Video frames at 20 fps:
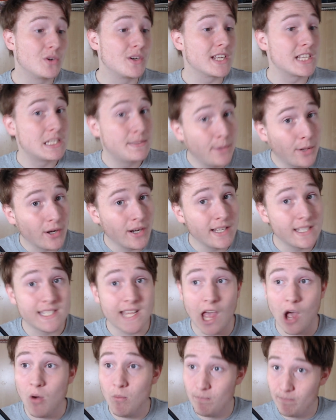experience to
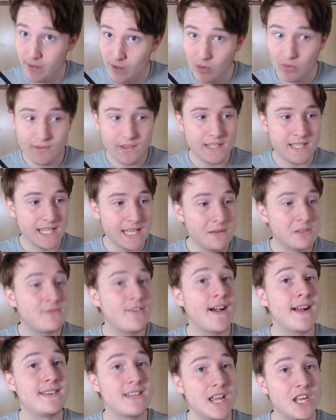help build the team's
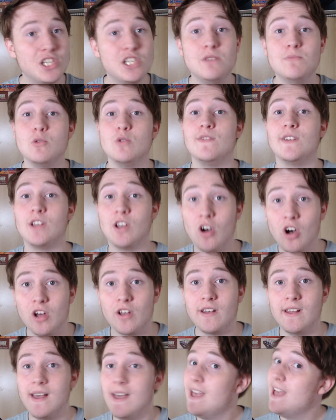foundation moving
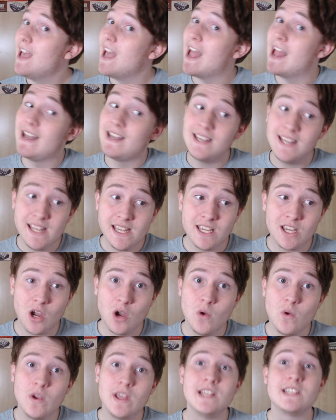on. And
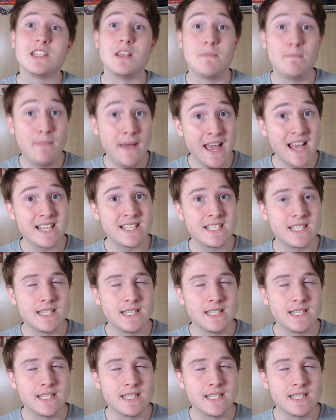Nico is the best